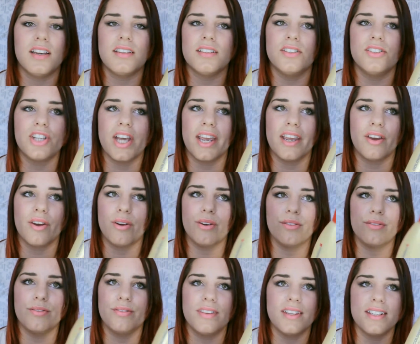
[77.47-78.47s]

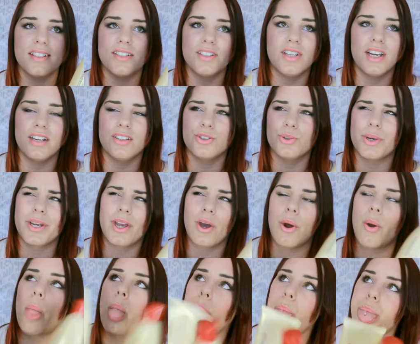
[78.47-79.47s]
Jayco, the uh,
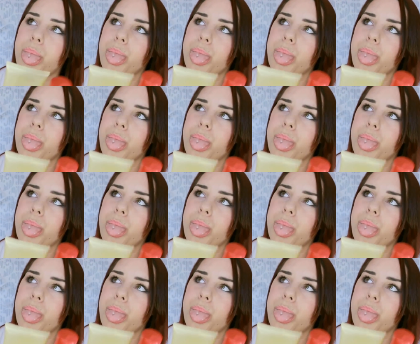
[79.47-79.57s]
Joico